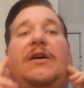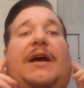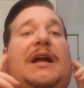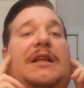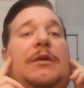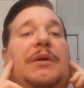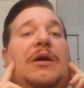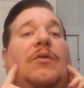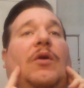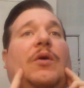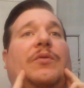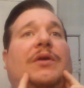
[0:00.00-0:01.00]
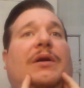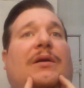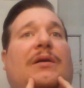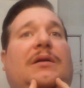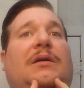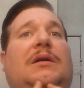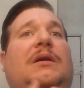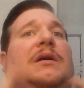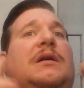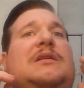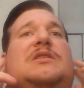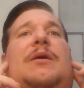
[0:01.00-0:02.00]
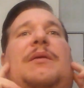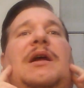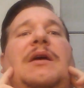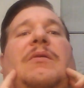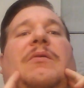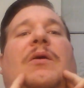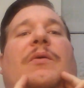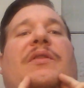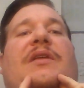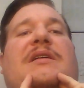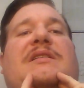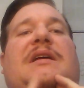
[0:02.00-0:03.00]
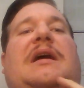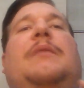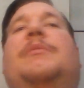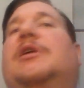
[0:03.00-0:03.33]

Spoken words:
I got a little bit of growth here, and so I'm kind of growing this out.